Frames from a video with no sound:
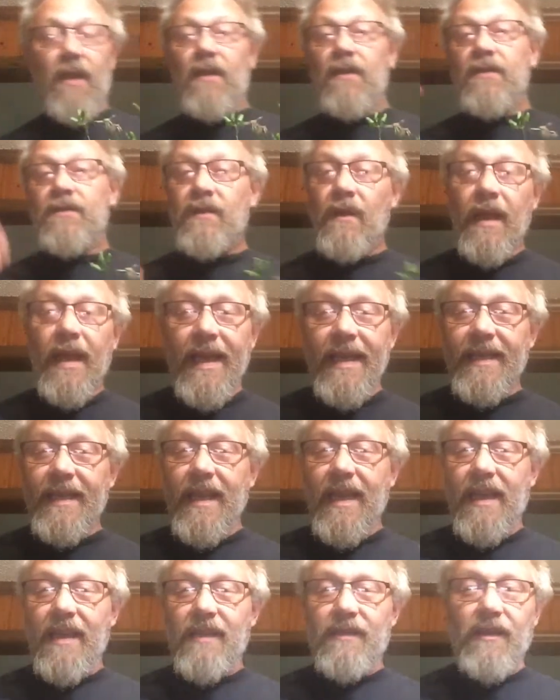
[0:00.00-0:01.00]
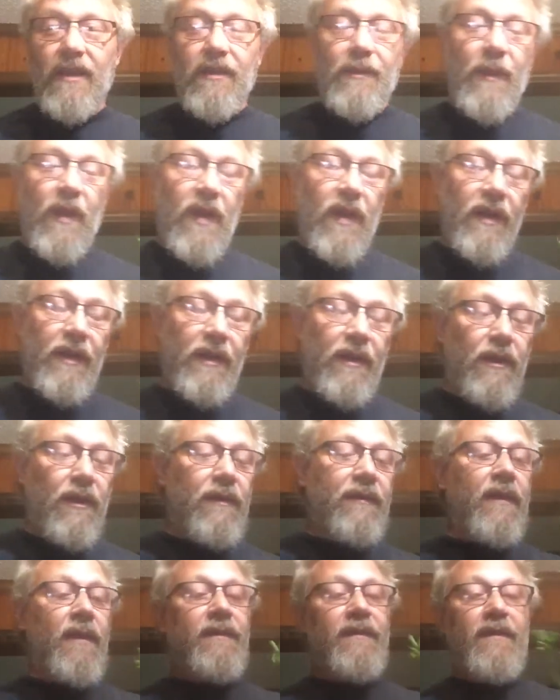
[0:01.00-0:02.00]
So hi guys, it's Mario
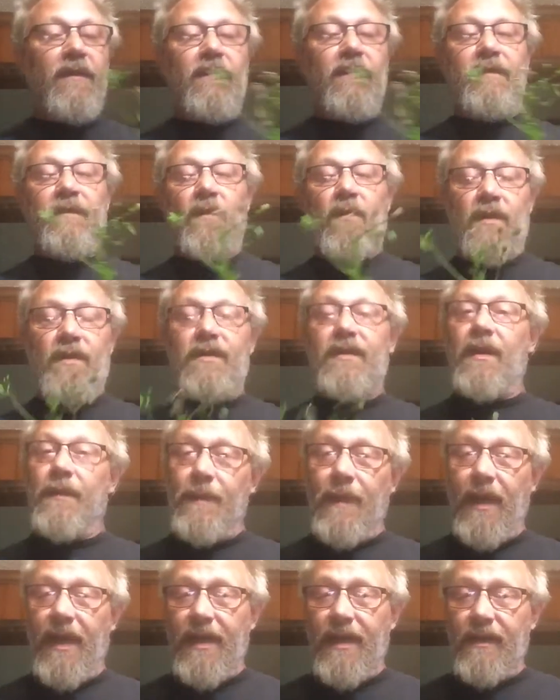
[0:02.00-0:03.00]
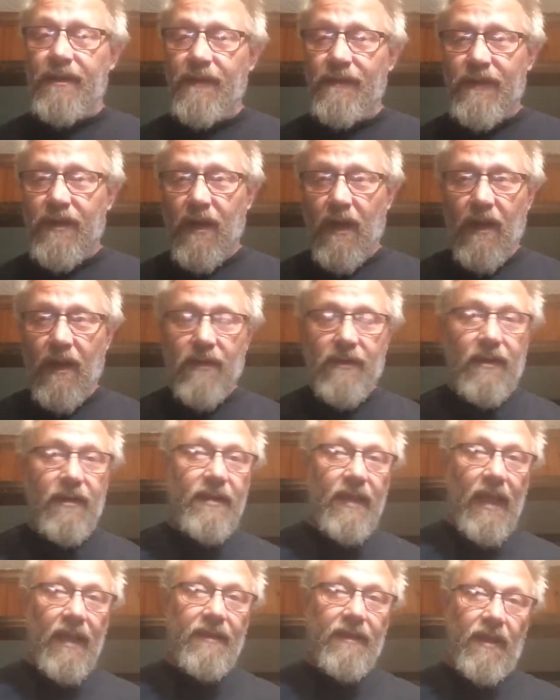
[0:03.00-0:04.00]
from Food Forest Abundance of Charleston,
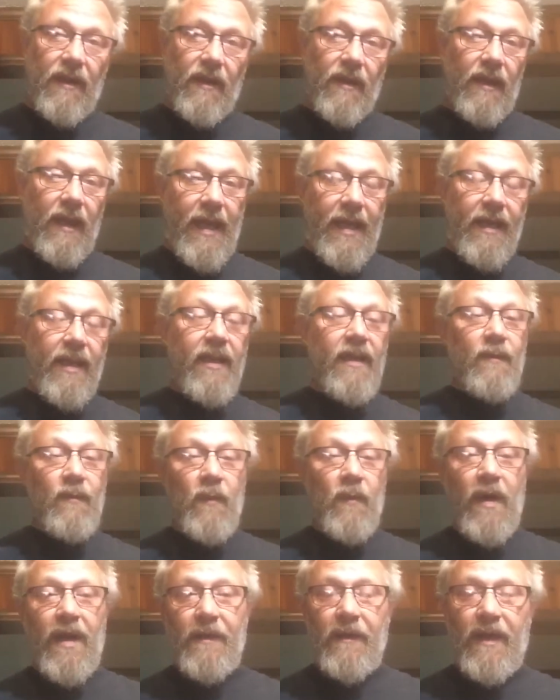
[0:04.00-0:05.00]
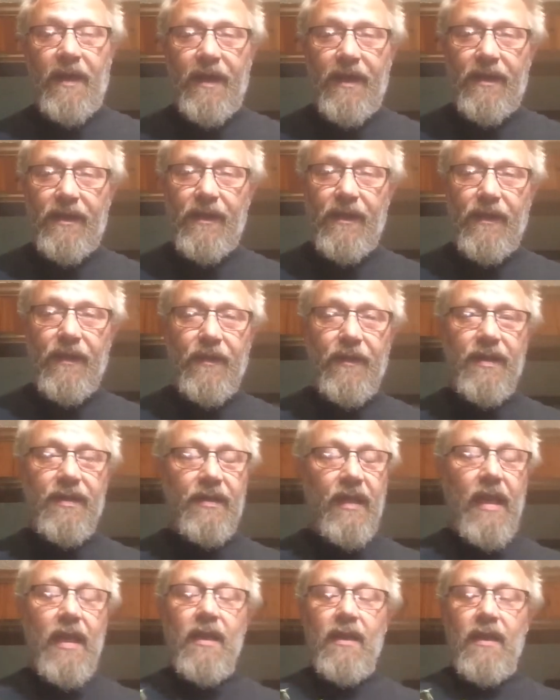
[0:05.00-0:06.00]
South Carolina, and what I wanted to do
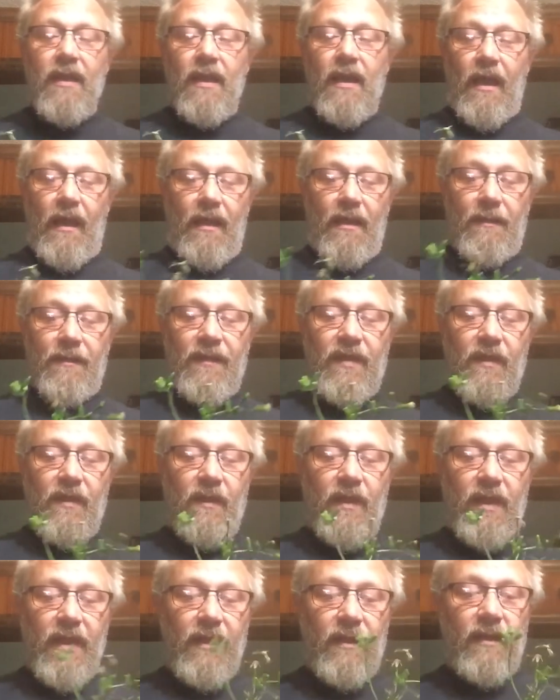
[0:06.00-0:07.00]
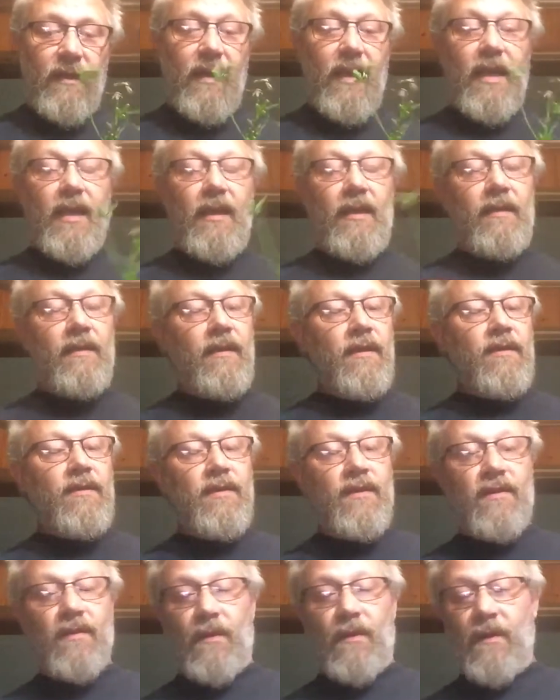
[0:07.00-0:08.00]
is do a little
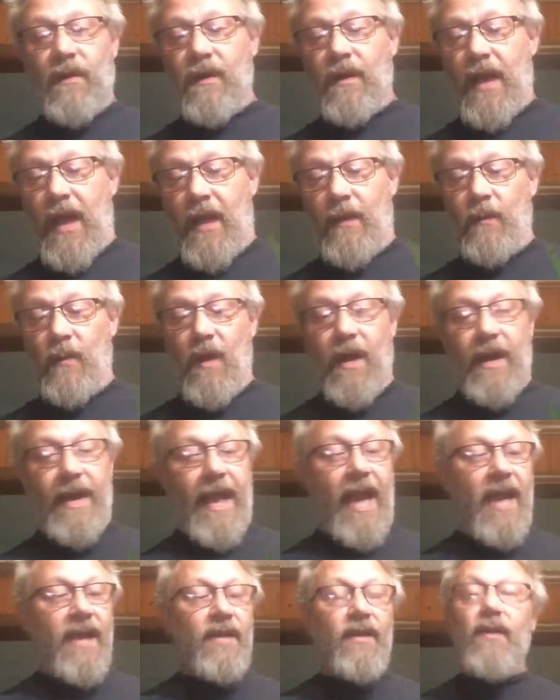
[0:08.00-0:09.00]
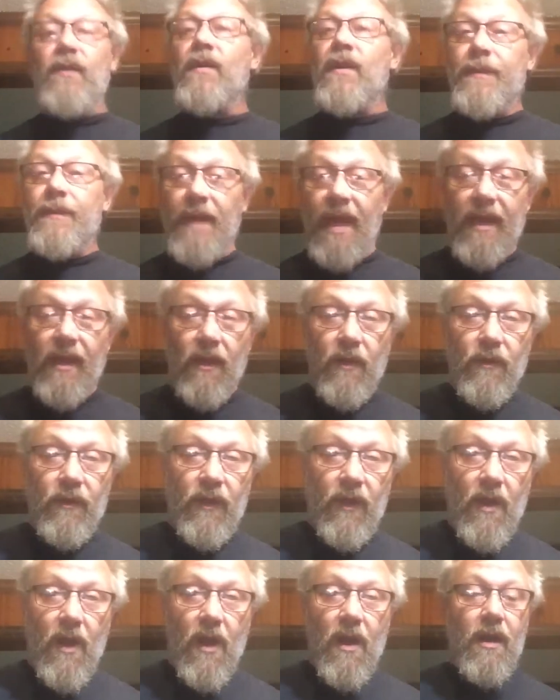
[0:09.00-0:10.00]
tutorial on what I do in my own
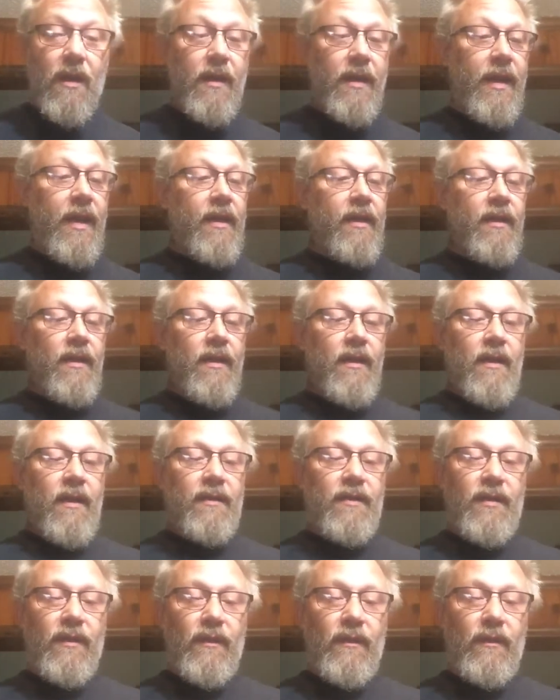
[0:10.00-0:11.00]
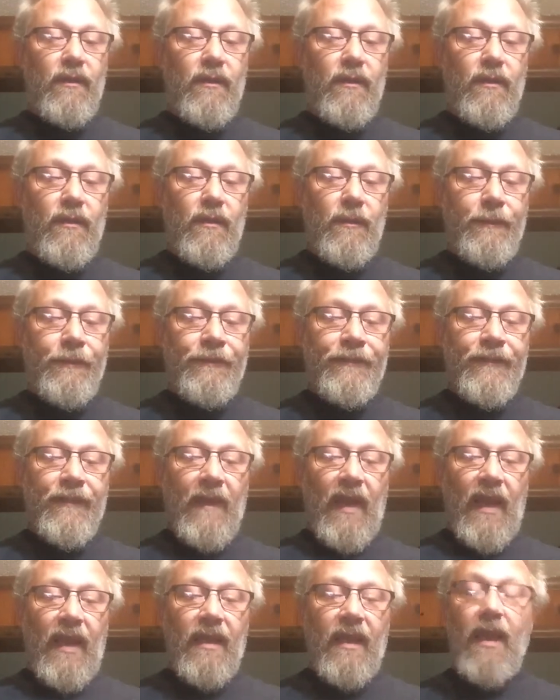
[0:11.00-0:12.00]
yard to
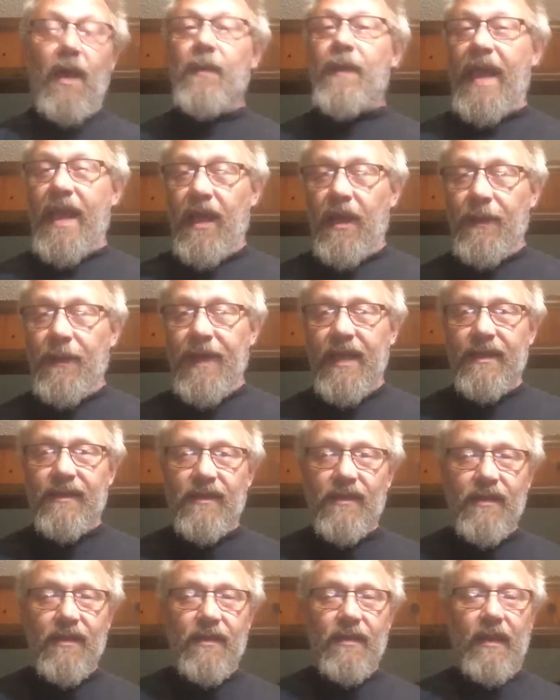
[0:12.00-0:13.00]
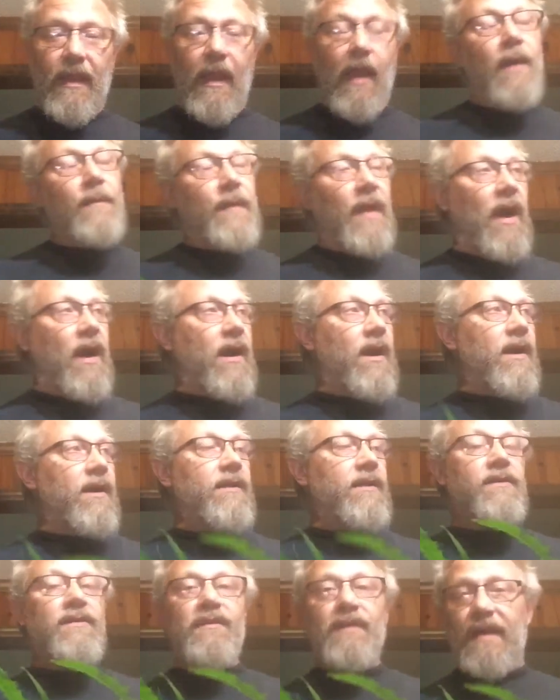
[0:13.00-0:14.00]
help ailments,
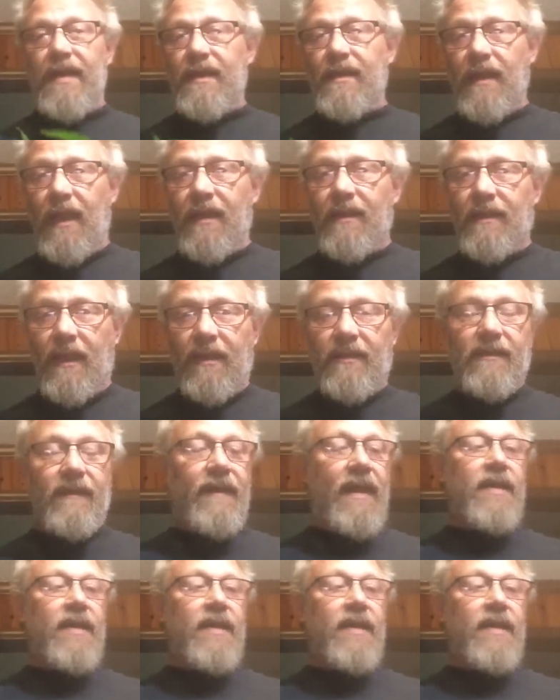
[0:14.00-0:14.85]
burns, and things of that